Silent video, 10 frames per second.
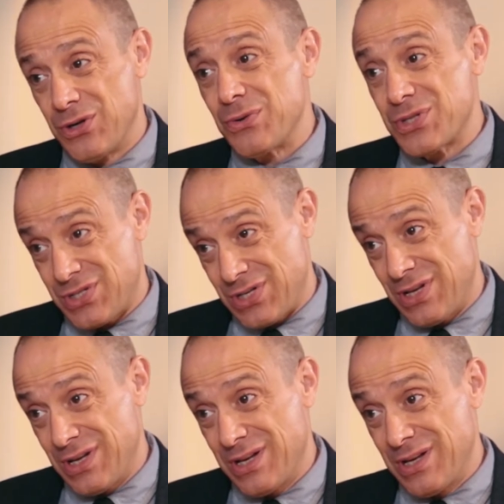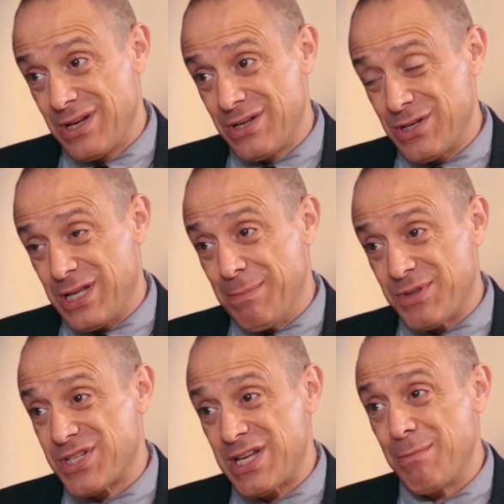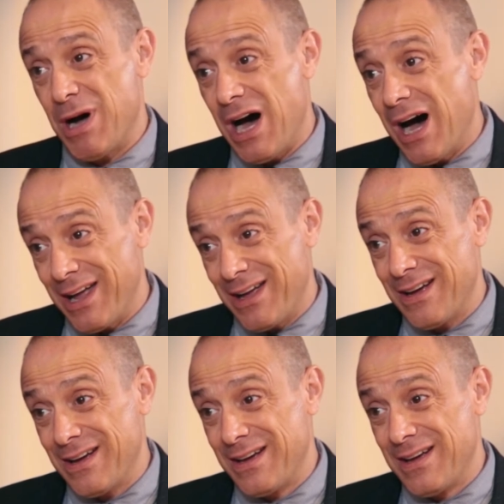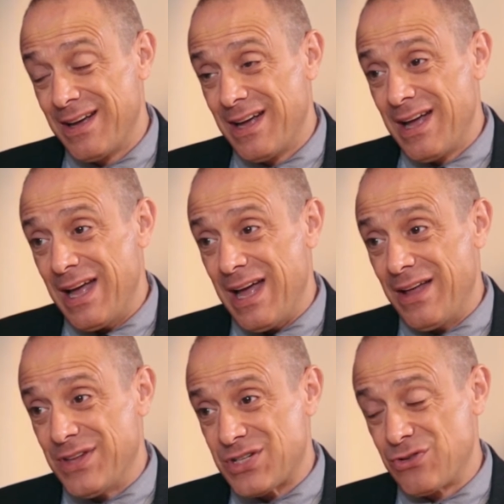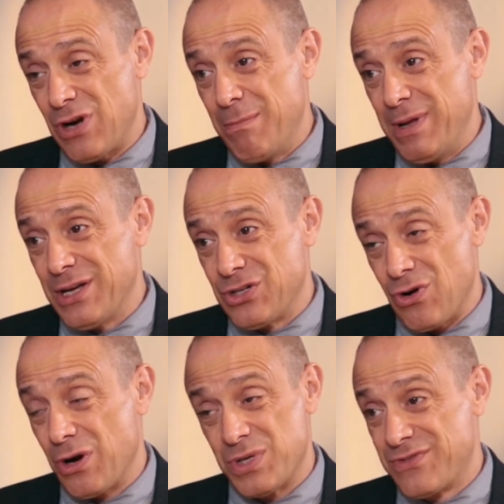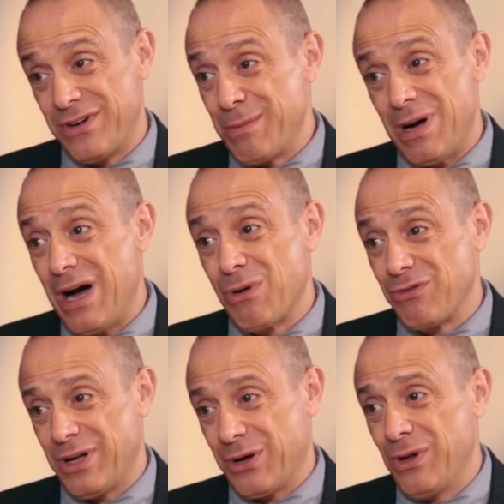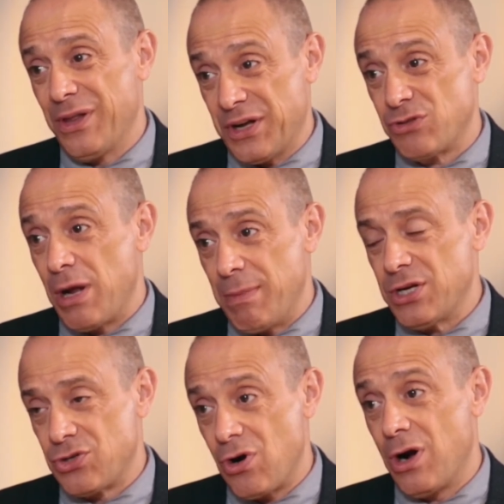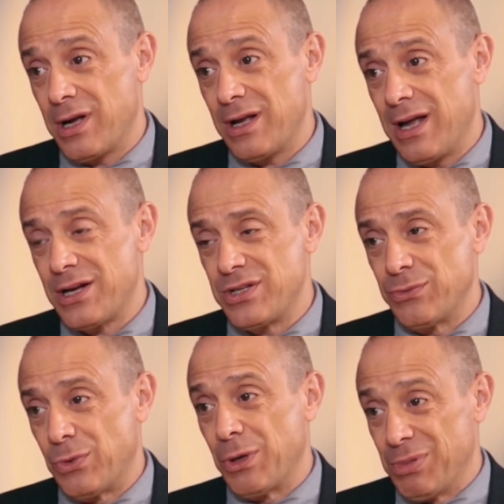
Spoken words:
dose to keep the same high. And this Crimea drug was very powerful. I call it the Crimea drug. I actually wrote a